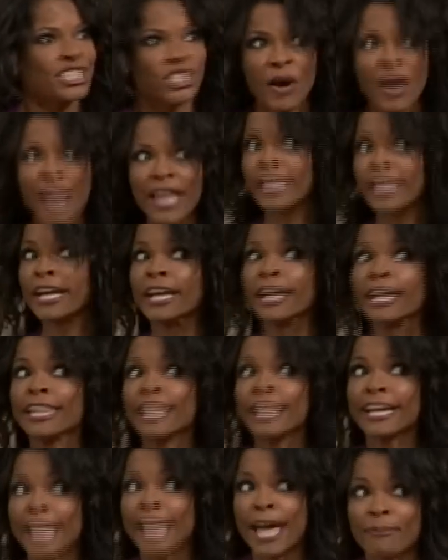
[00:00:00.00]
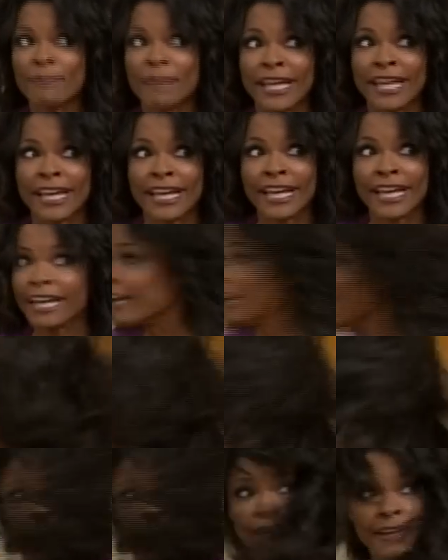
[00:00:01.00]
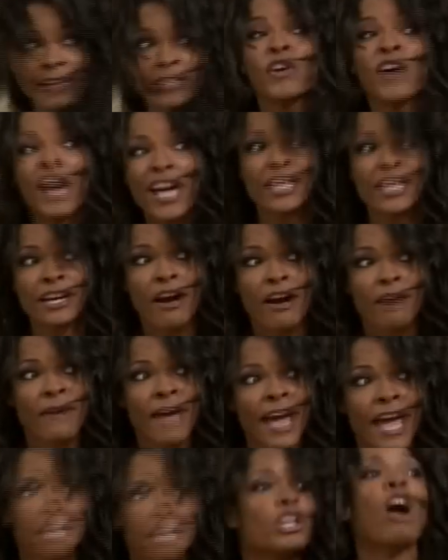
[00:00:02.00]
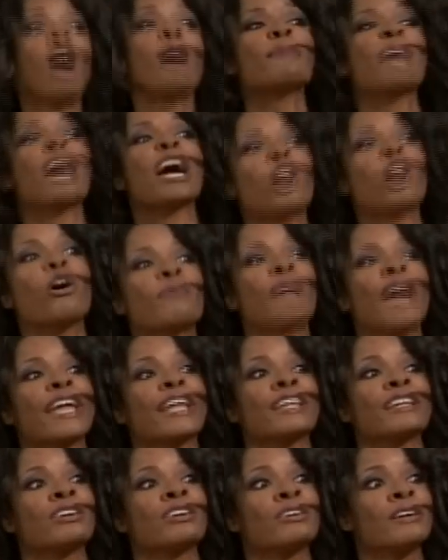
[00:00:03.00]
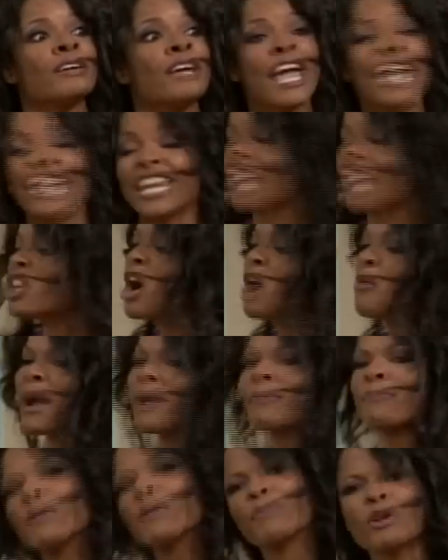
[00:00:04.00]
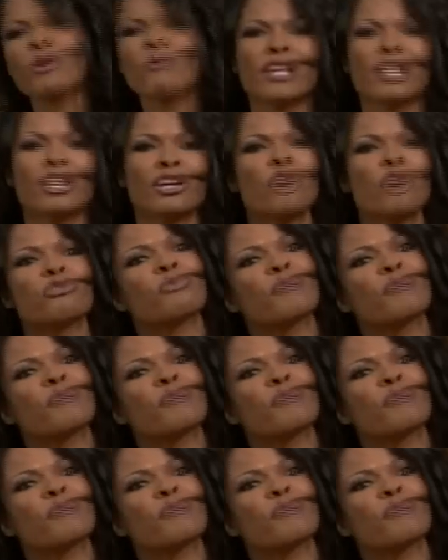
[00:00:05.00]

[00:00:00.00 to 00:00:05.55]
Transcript: Do I look at me? Do I look all right? No, I'm not all right. And I know why people want to go